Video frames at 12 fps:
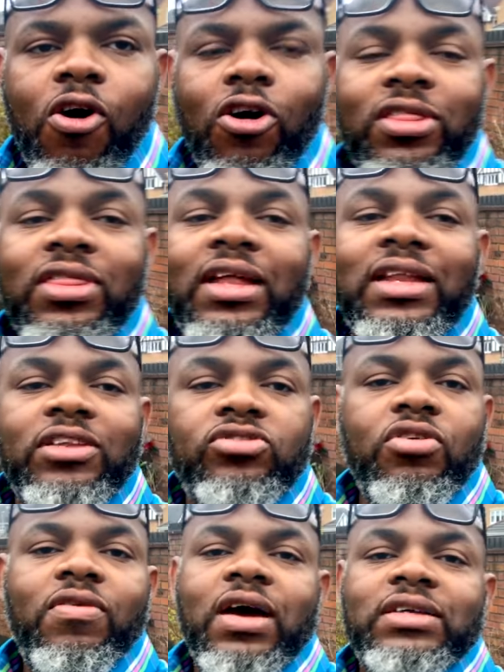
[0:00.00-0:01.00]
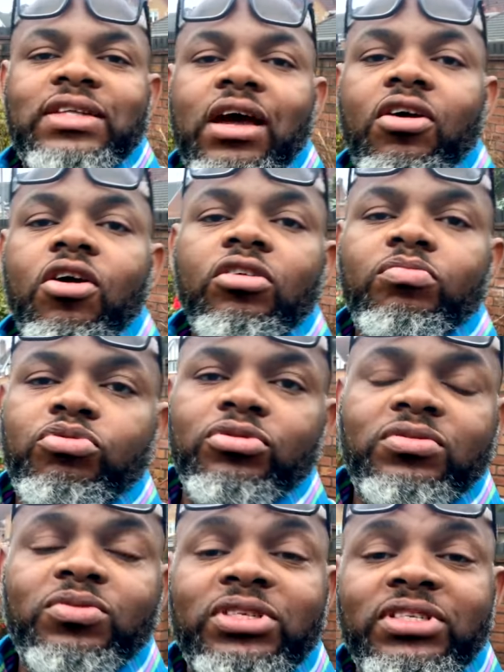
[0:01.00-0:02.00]
under the thorax that God
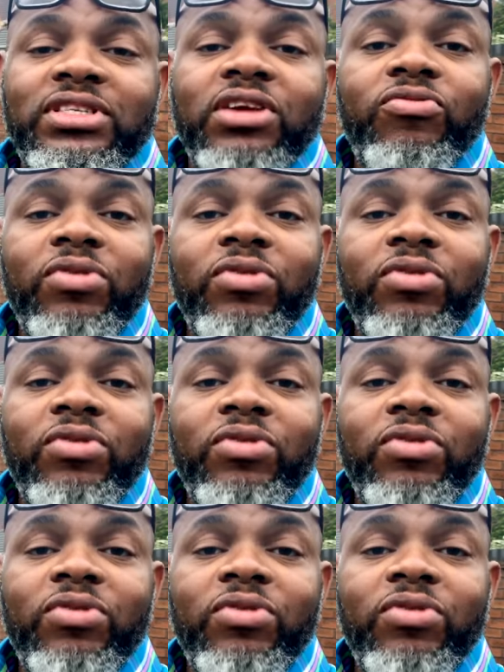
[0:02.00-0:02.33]
puts, which is the